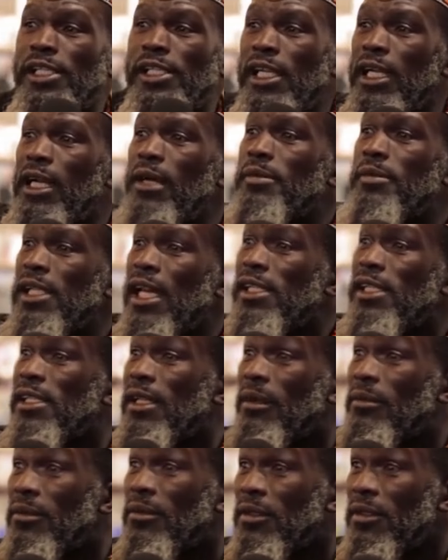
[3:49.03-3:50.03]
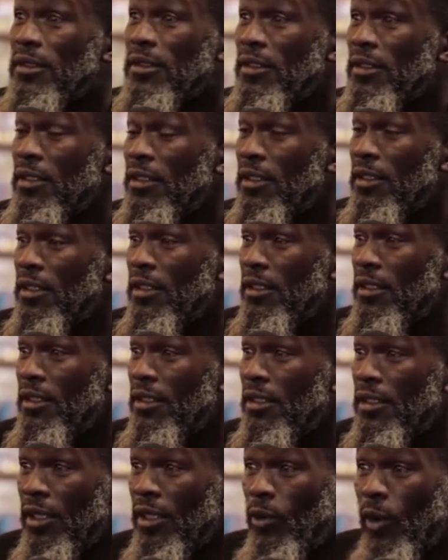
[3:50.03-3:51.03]
go and circumcise them.
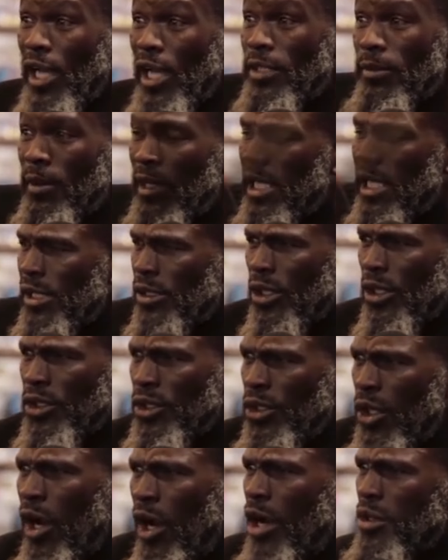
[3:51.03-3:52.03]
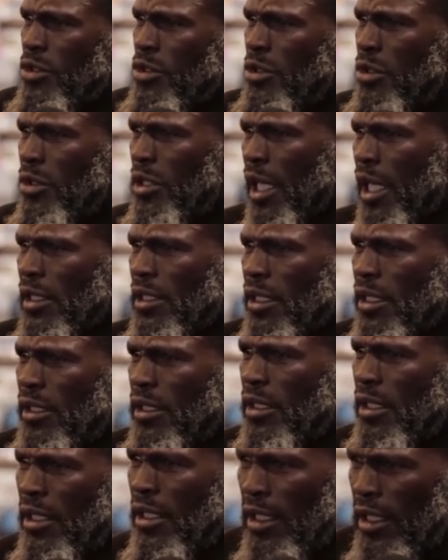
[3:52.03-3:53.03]
A white man does not know how to do that.
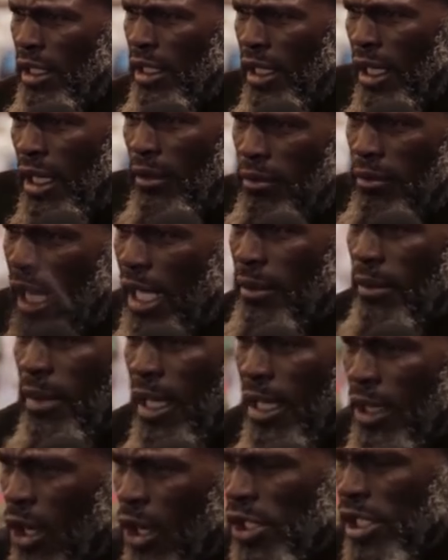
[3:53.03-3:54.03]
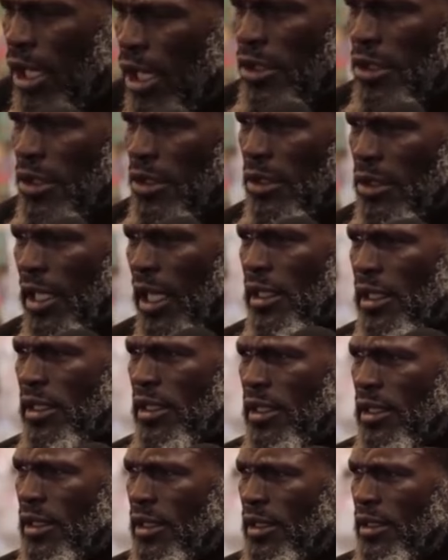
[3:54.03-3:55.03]
A black man knows how to do that.
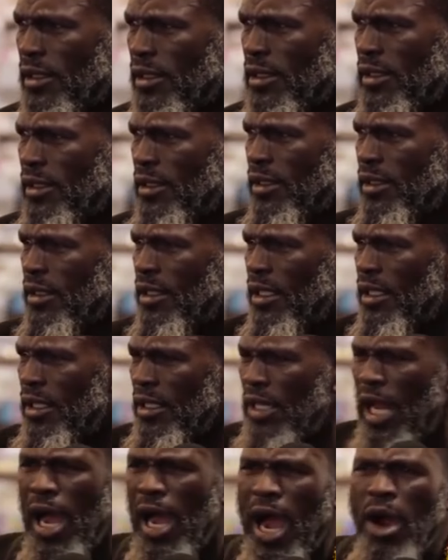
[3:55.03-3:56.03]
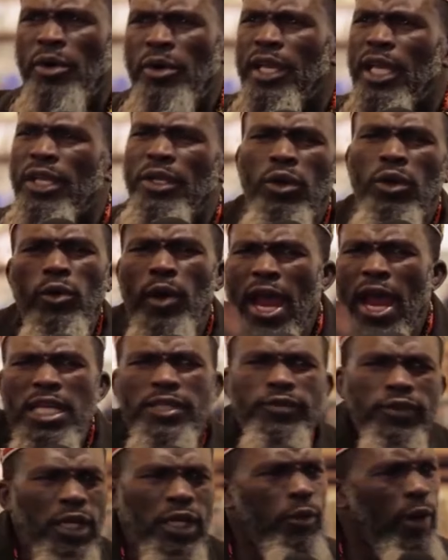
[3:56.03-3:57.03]
Now, how can you
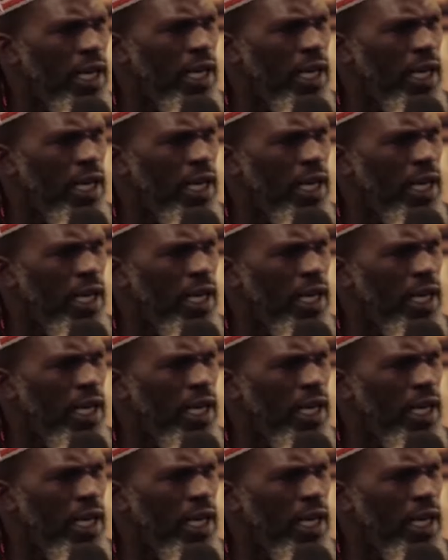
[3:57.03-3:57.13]
wait for